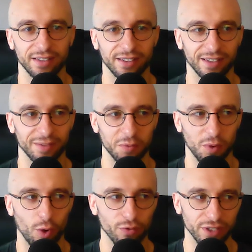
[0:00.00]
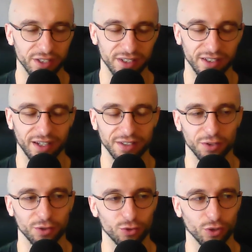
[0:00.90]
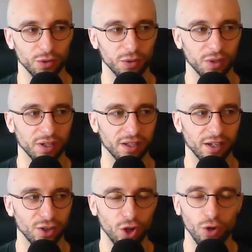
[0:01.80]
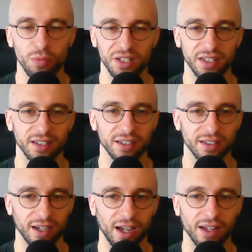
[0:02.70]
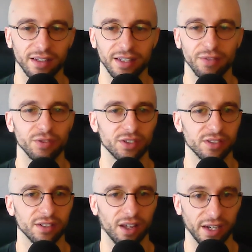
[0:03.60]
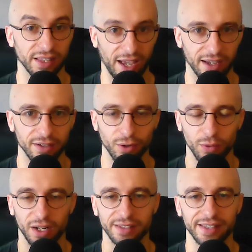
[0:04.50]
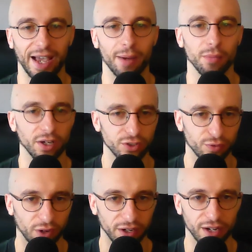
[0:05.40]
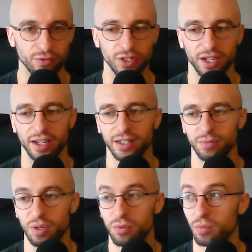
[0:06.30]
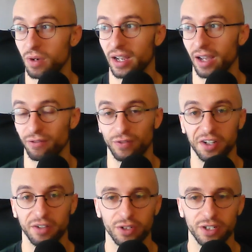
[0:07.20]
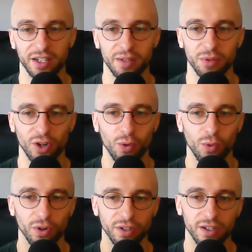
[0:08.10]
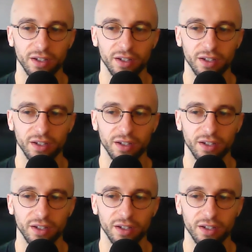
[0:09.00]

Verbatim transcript: And obviously, that's not true. Nobody lives like that. No one has that much fun every day. People might have fun every day, but no one